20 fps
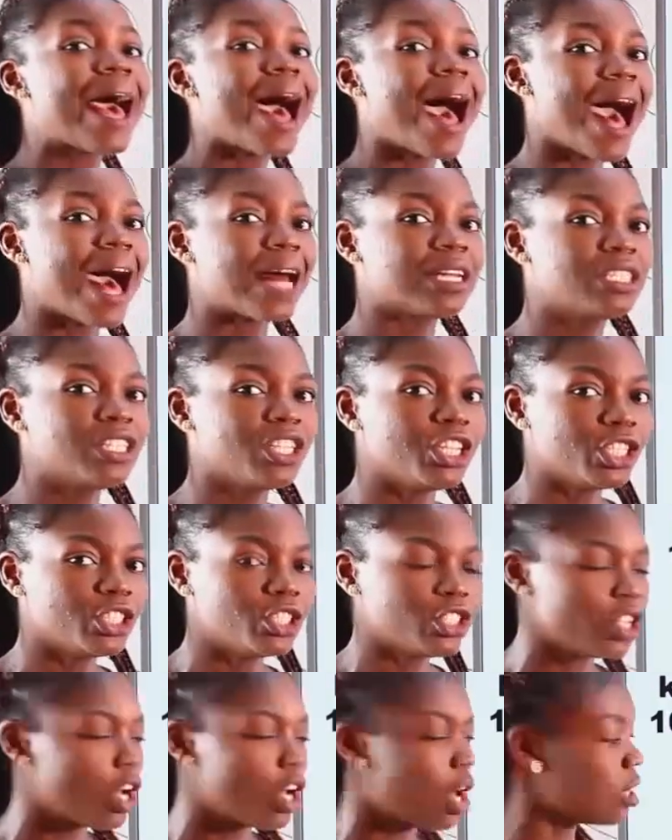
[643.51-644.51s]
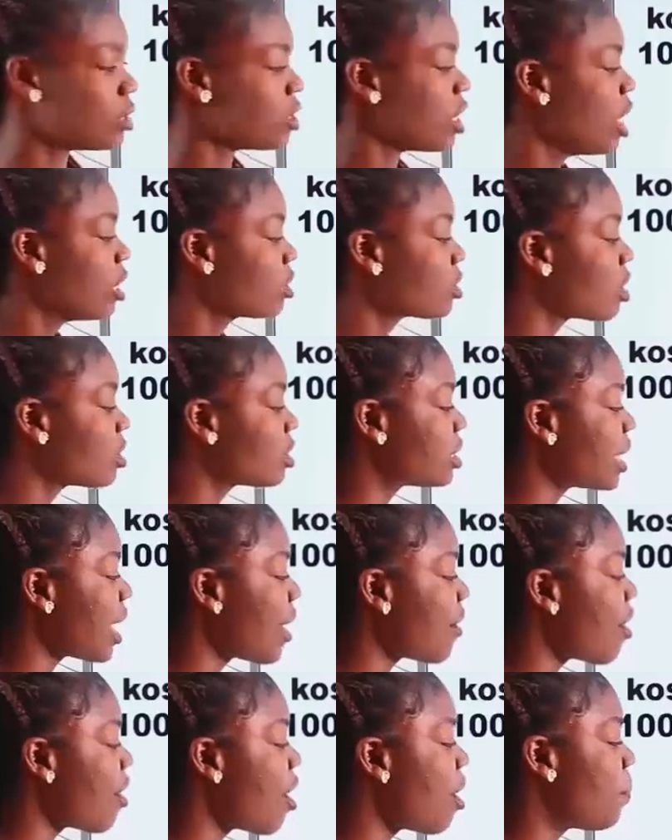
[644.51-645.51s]
Addition. So
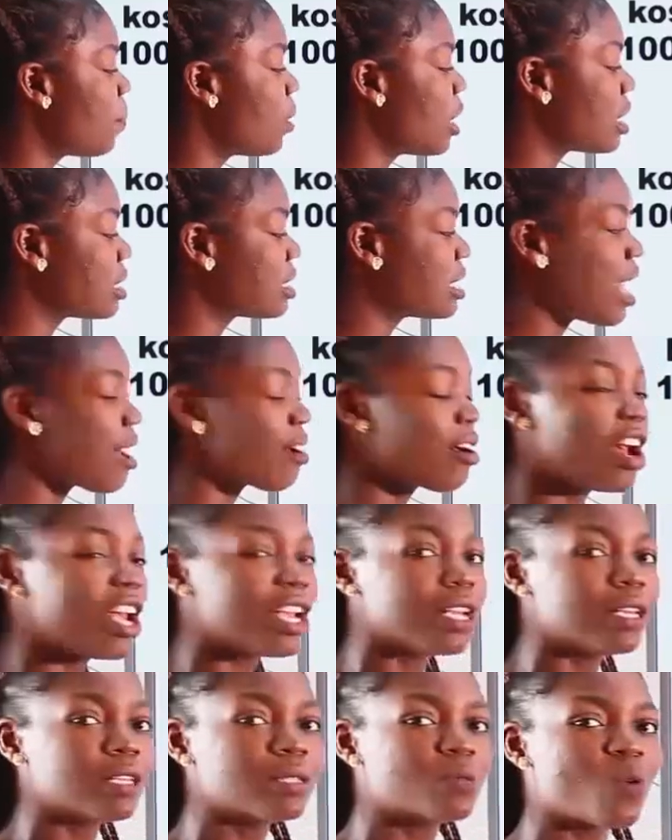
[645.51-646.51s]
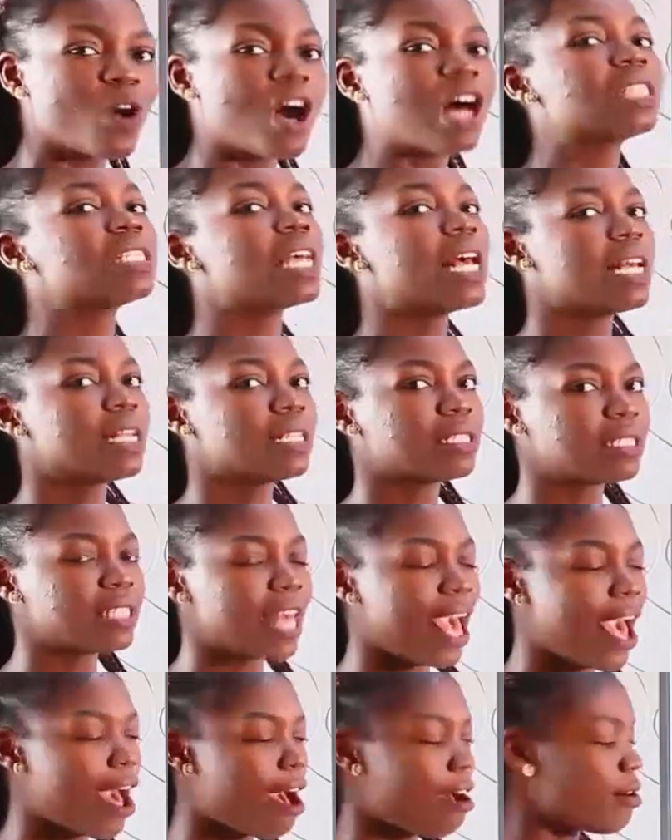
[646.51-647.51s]
0 plus 0 is what?
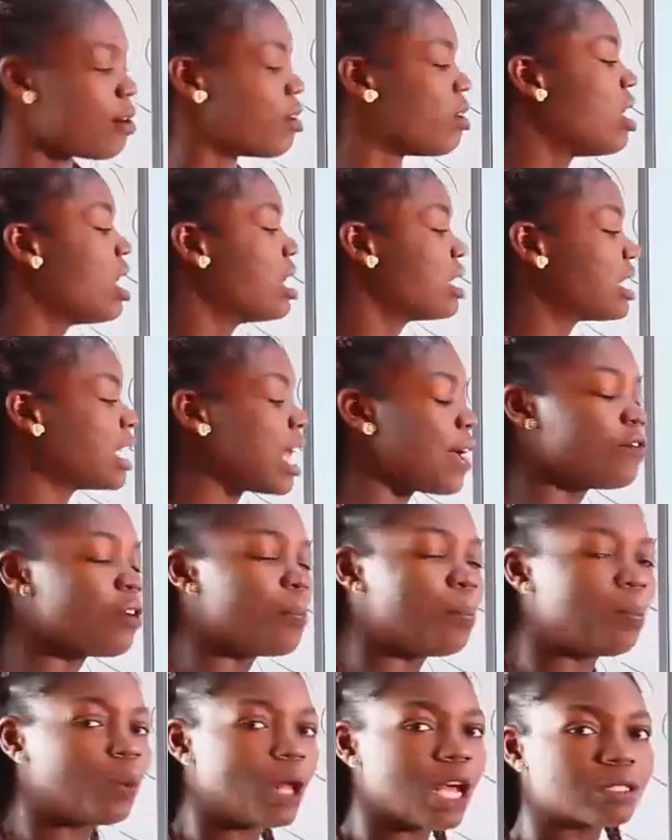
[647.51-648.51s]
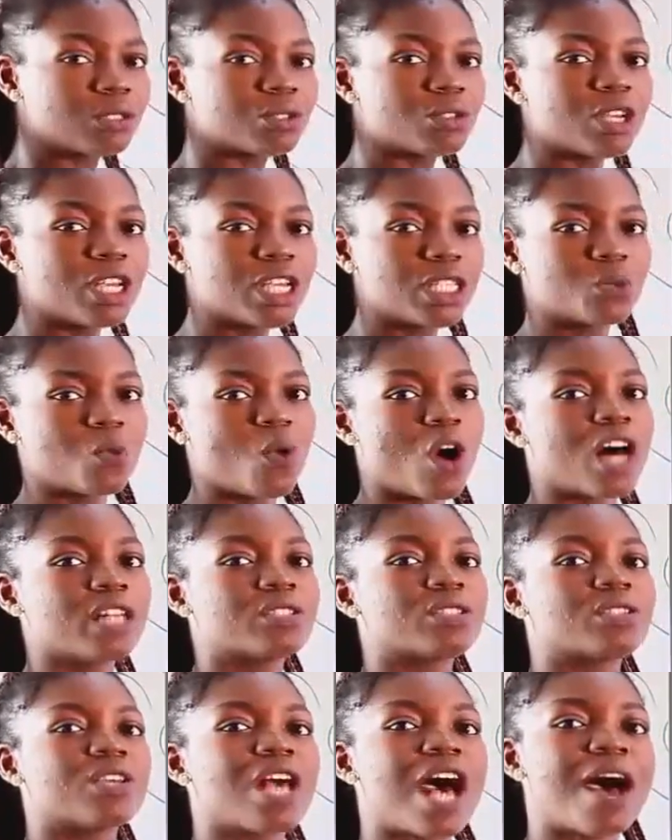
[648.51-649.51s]
0. 7 plus 2 is
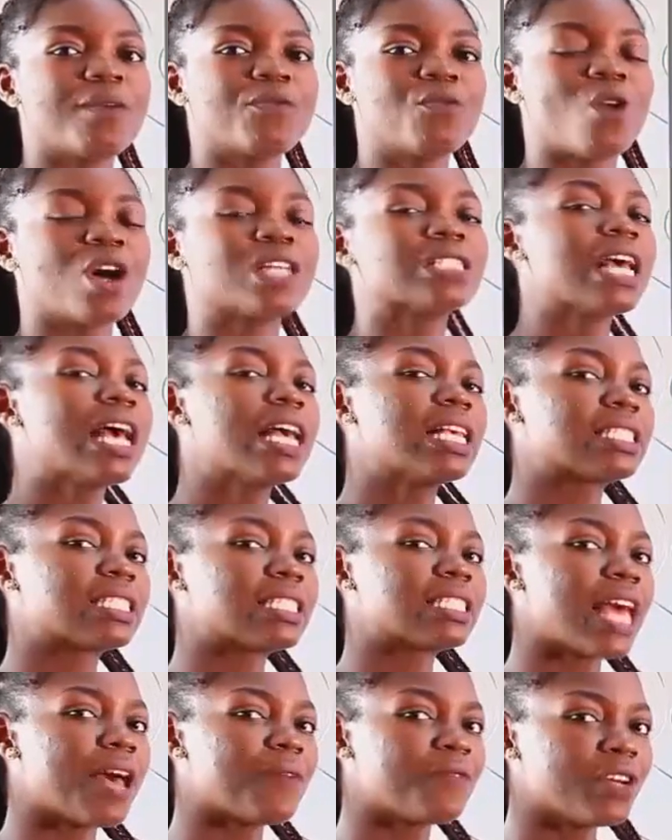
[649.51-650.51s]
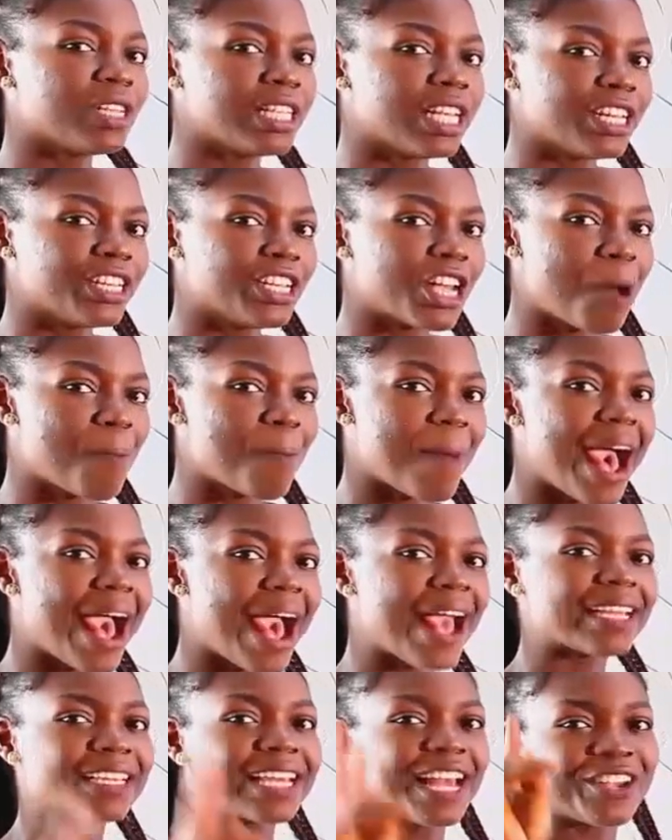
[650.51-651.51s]
what? You have what? 7 in your
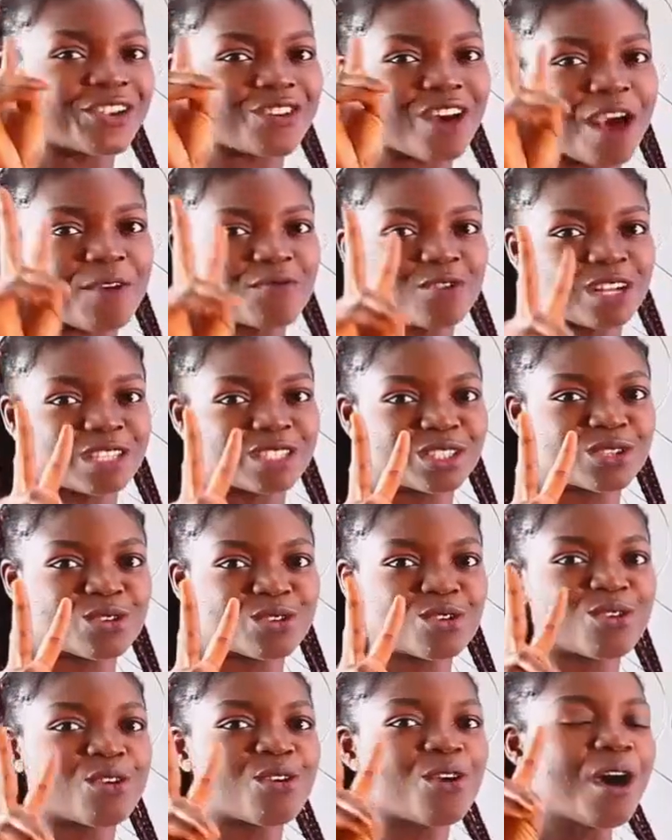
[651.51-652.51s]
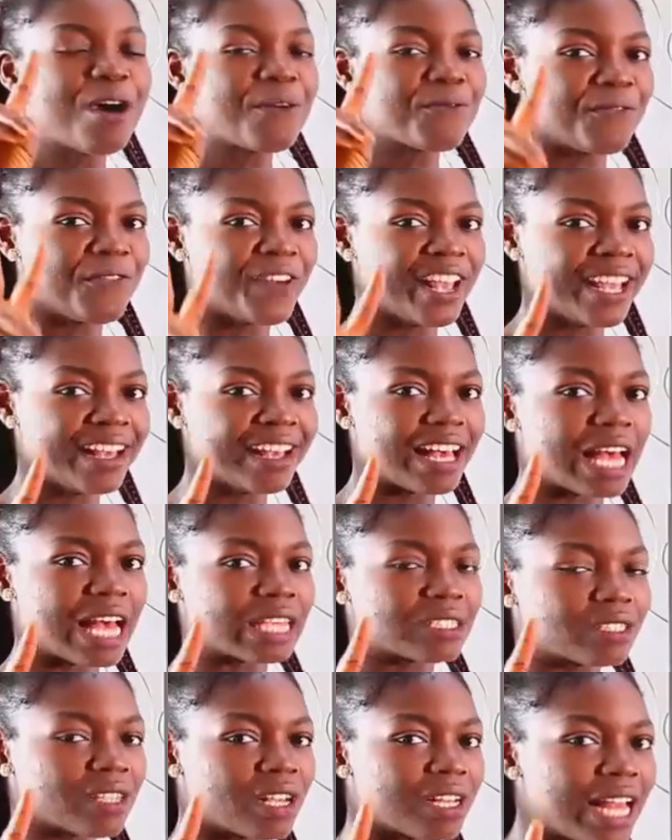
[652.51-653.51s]
mind, and you have your 2 fingers.
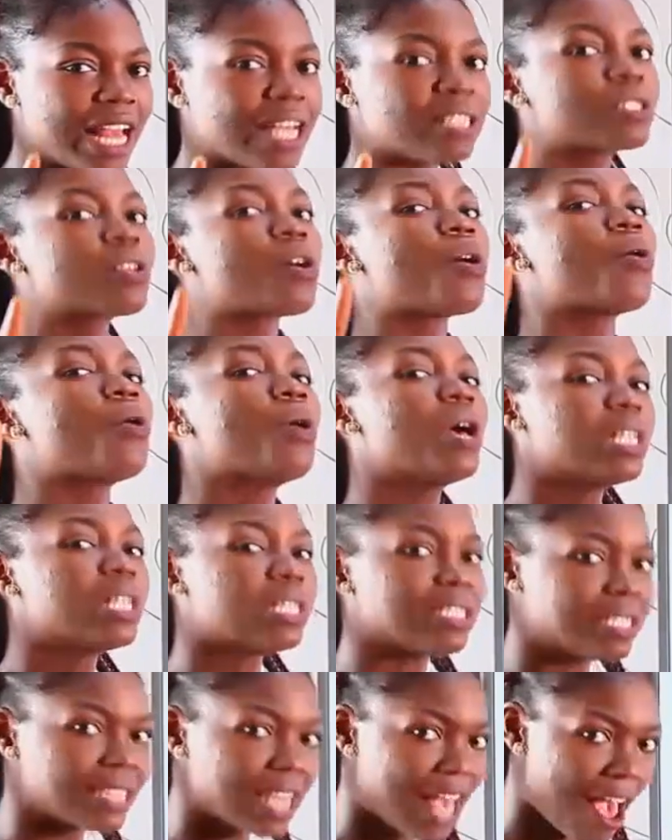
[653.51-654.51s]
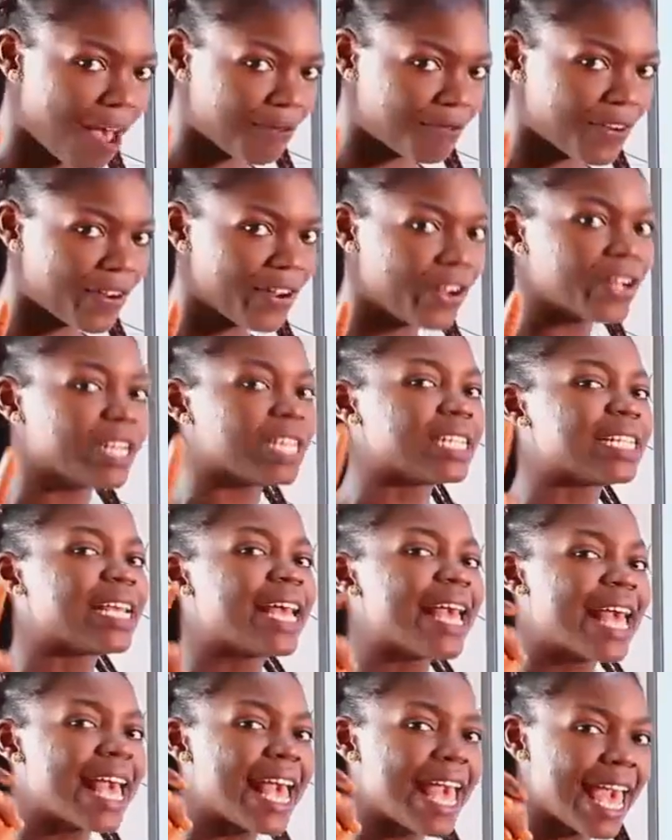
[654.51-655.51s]
So let's go. 7,
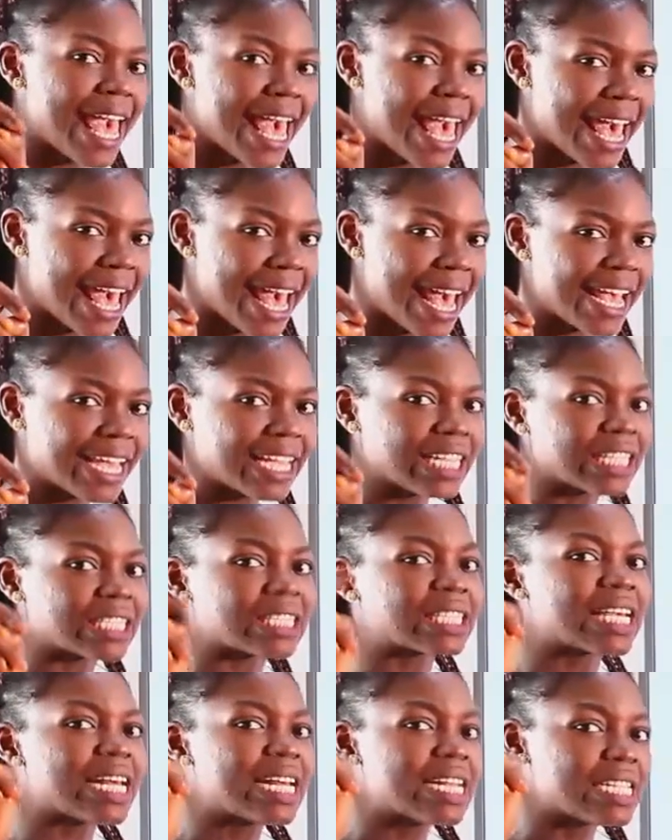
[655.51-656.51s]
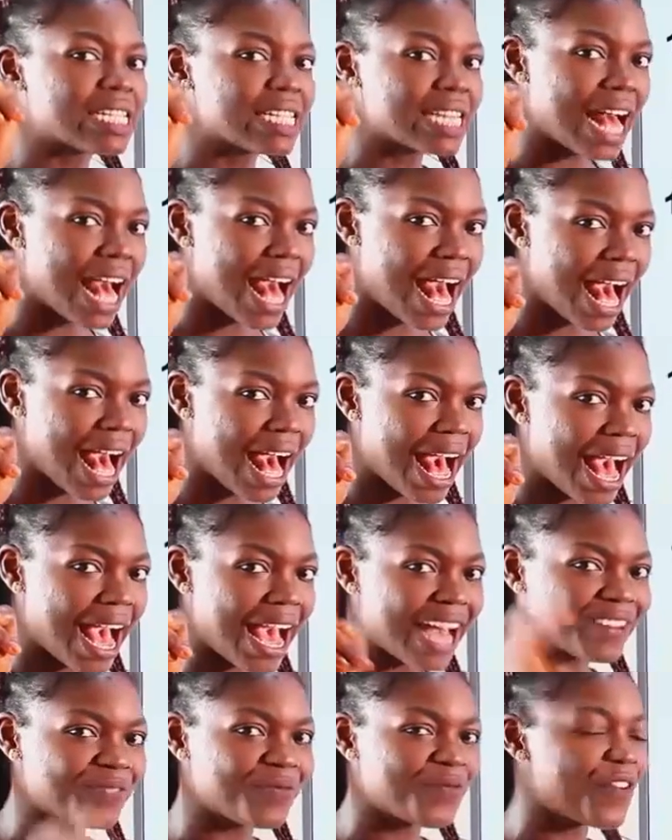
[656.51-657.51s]
8,
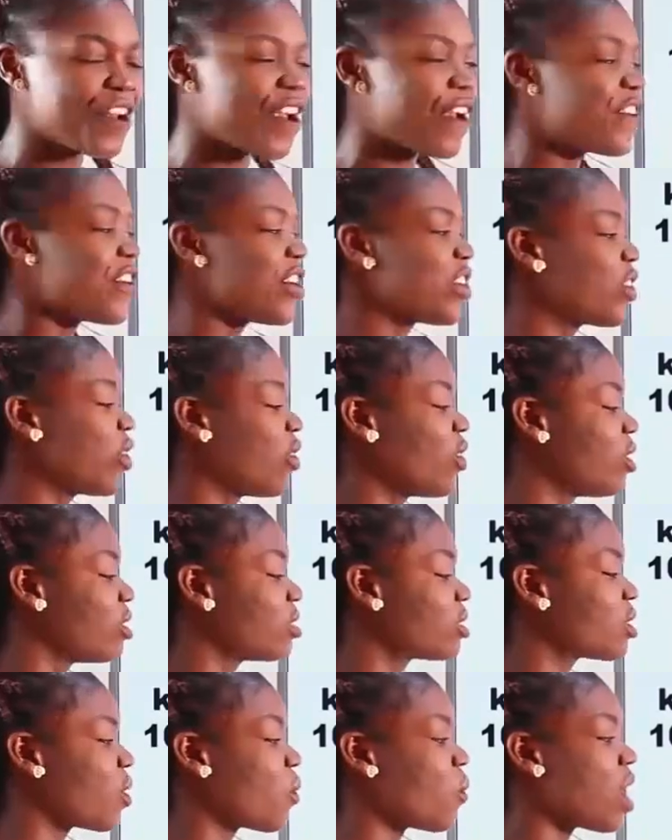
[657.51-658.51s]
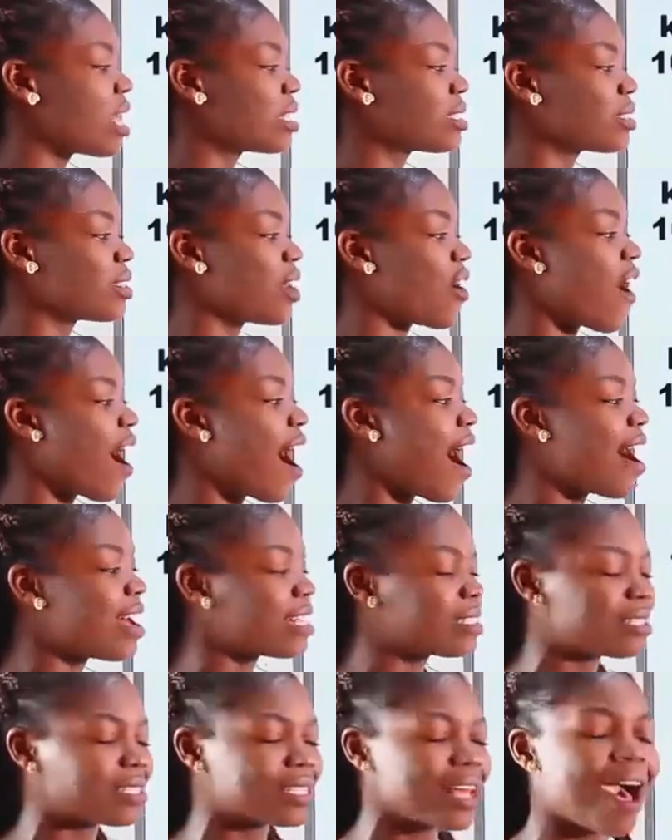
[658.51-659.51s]
9. Very good. So what's your
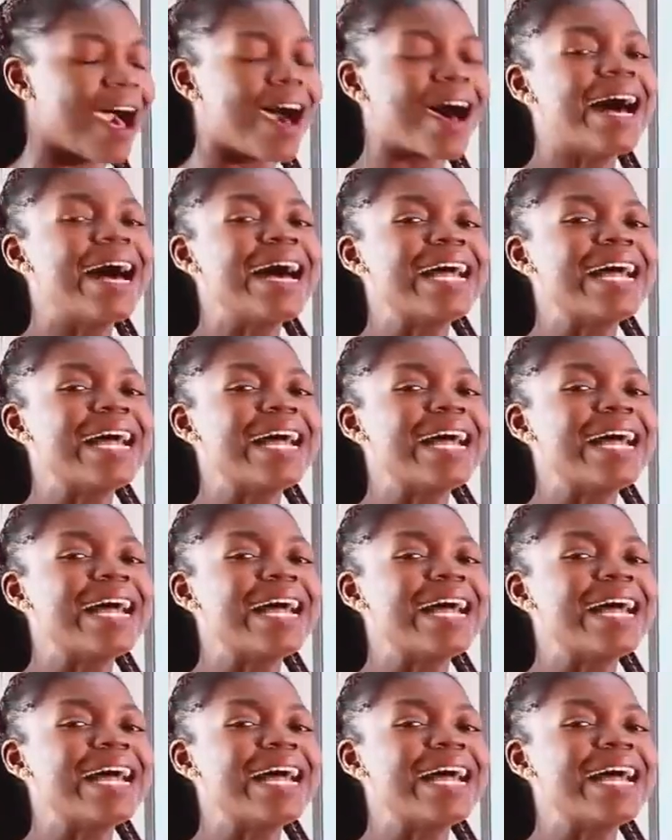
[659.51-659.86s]
answer?